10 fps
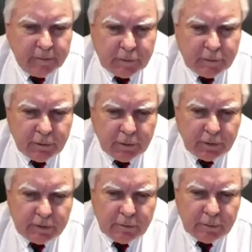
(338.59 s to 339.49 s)

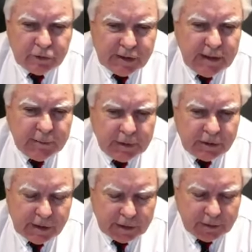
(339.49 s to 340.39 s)
So we'll see him in a
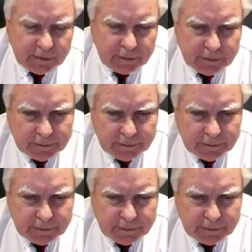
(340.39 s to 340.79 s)
second.